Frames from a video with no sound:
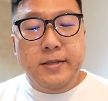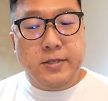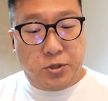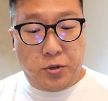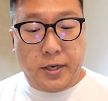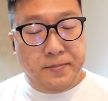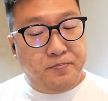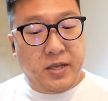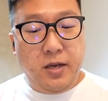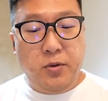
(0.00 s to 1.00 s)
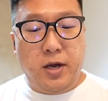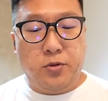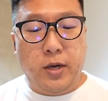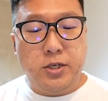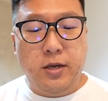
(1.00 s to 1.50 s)
So here we are
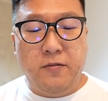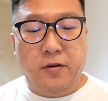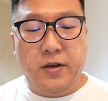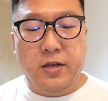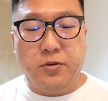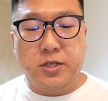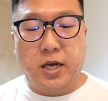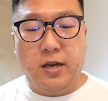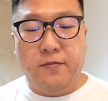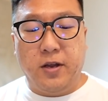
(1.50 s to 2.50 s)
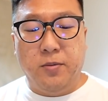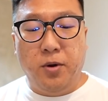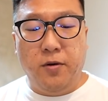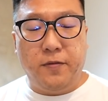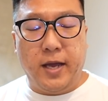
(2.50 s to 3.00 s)
to actually evolve it into a Shiny Venomoth.